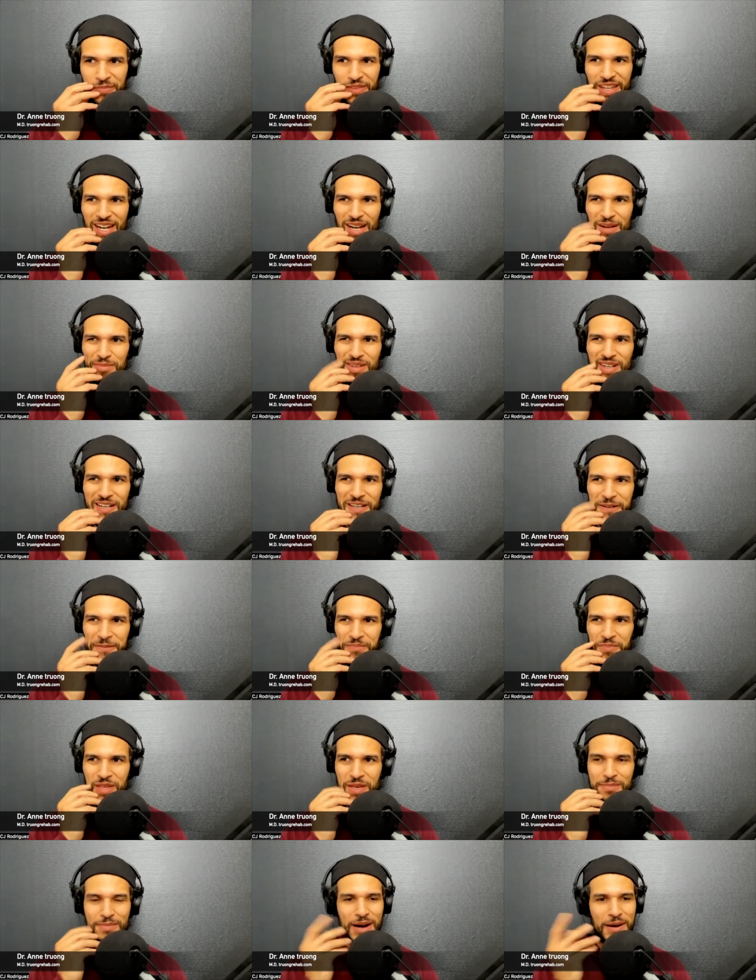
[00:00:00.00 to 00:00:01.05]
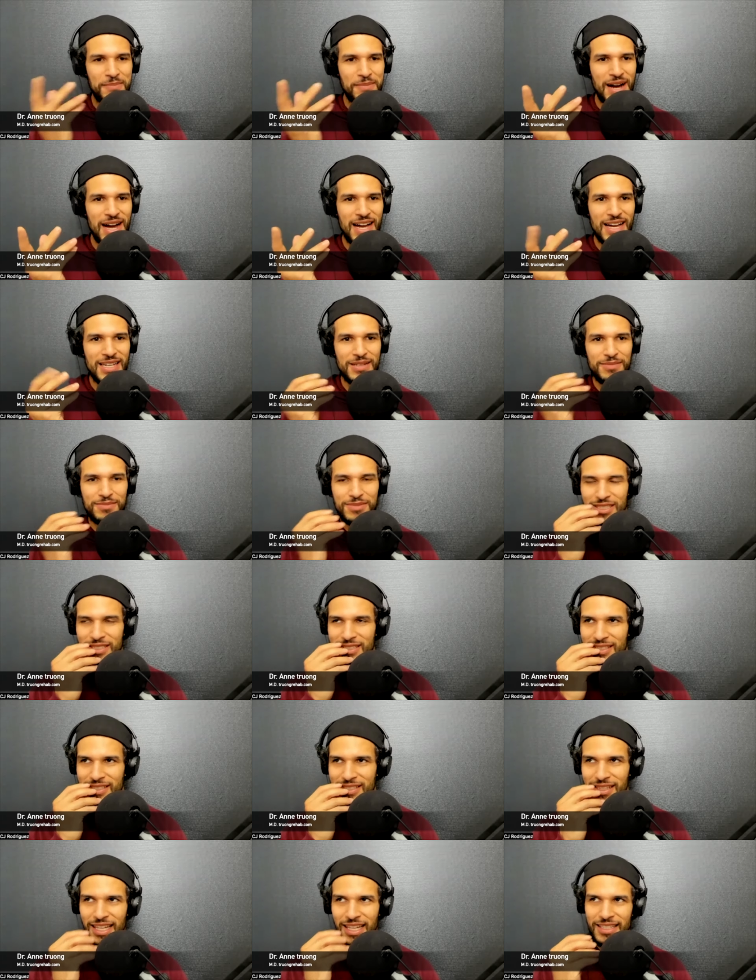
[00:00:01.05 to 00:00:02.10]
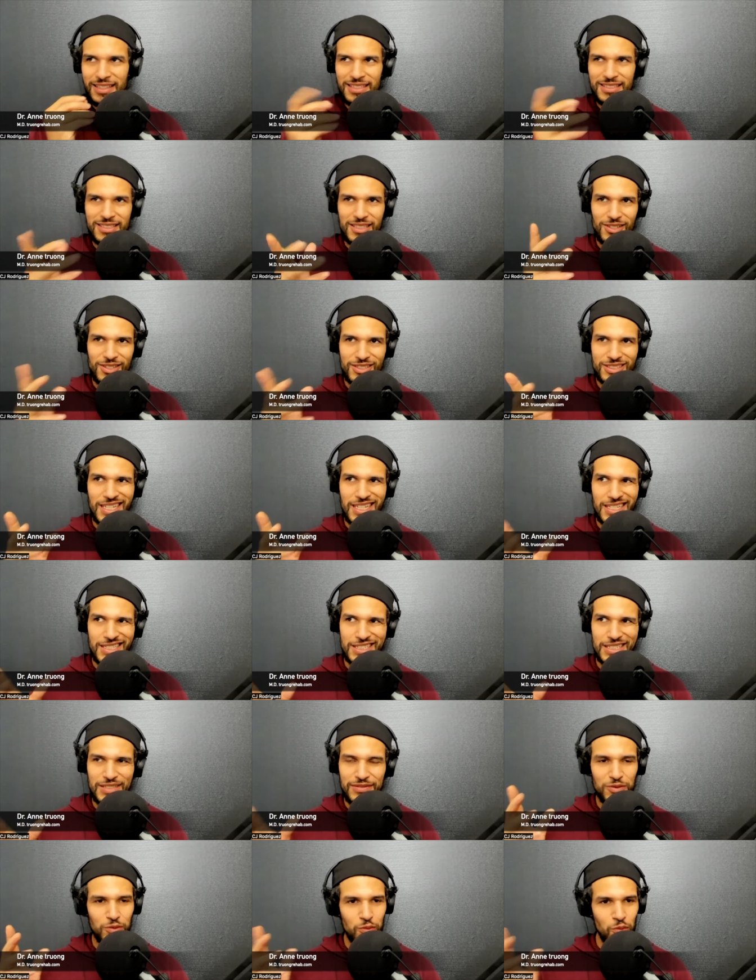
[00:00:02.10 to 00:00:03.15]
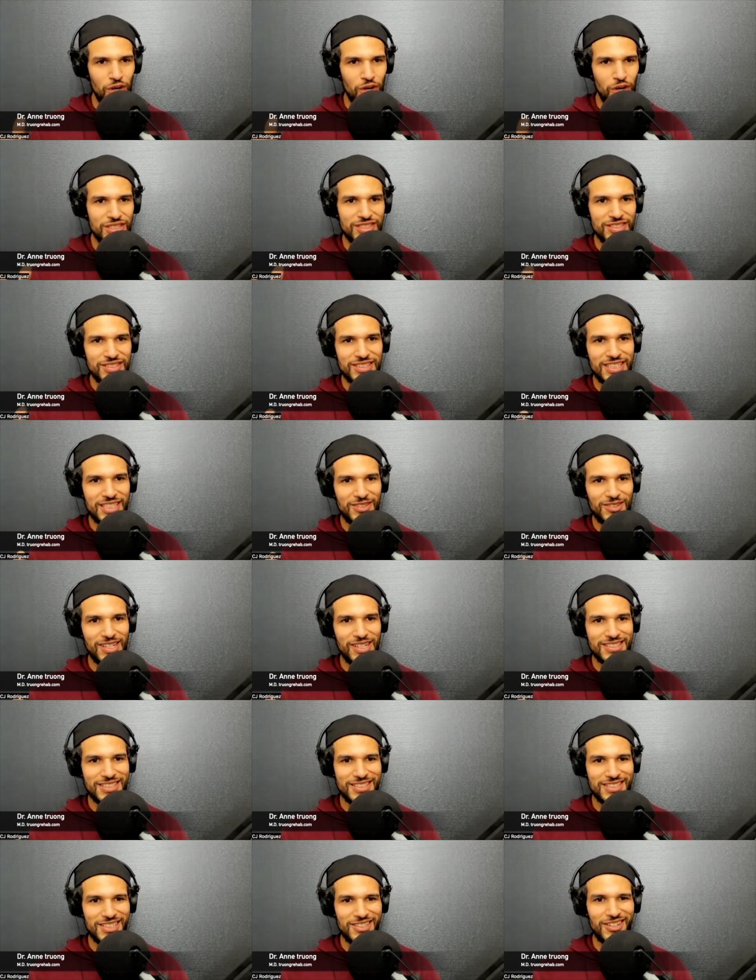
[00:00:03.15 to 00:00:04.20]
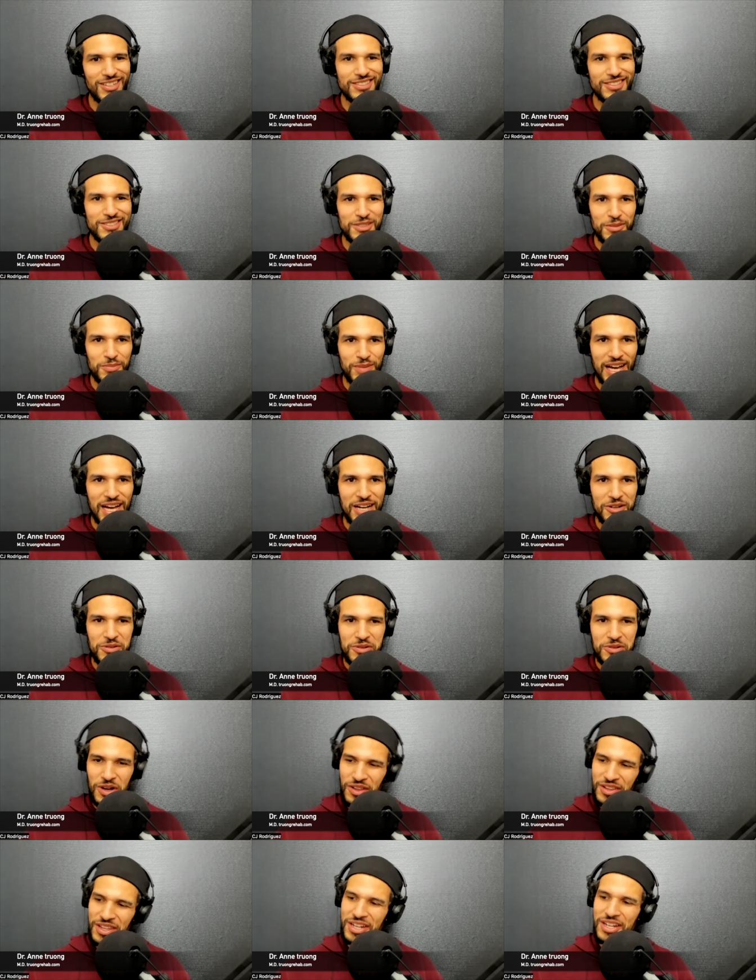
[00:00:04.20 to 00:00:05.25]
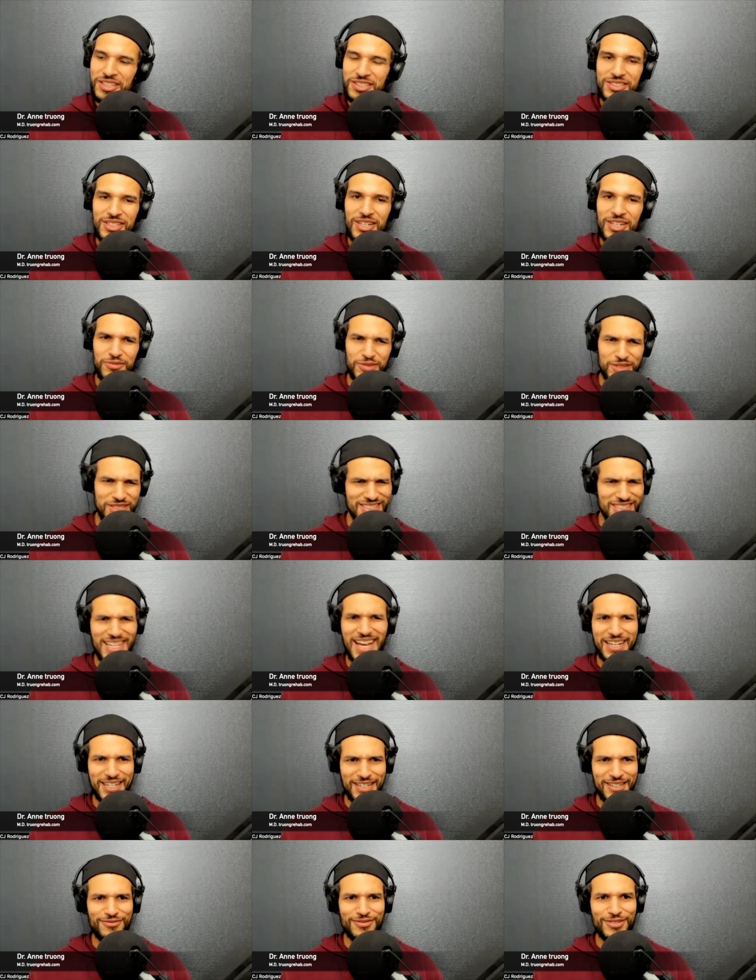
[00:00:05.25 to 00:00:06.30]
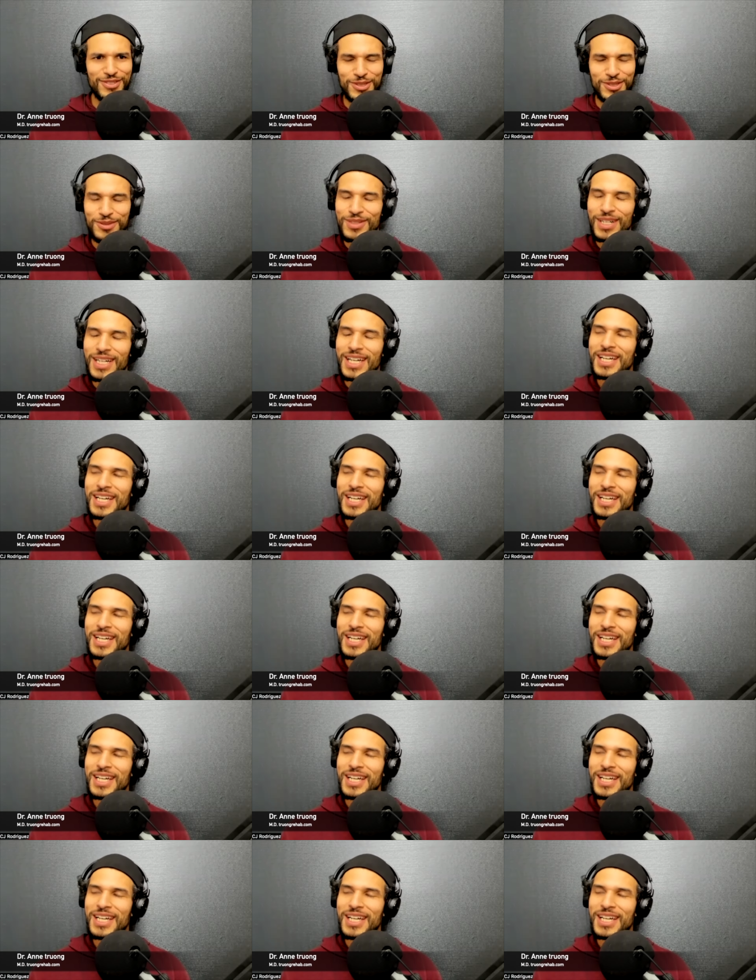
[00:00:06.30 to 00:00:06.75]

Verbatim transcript: And I'm like, in my mind, I'm just like, this looks like it's even worse than cigarettes because cigarettes is tobacco and all that other stuff, which is not good for you